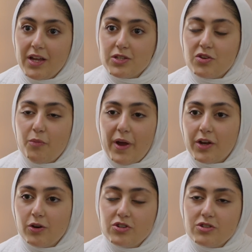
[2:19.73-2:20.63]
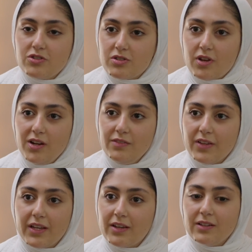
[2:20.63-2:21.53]
And so my coaches just kind of
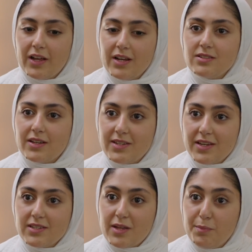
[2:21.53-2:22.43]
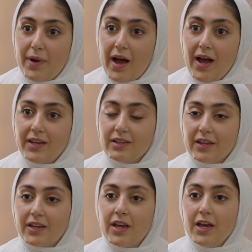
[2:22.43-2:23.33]
like let us like take a step back and
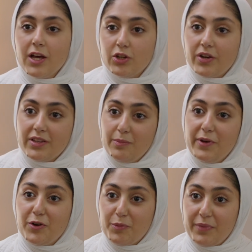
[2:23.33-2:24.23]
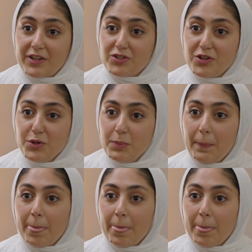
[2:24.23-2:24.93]
like look at the bigger picture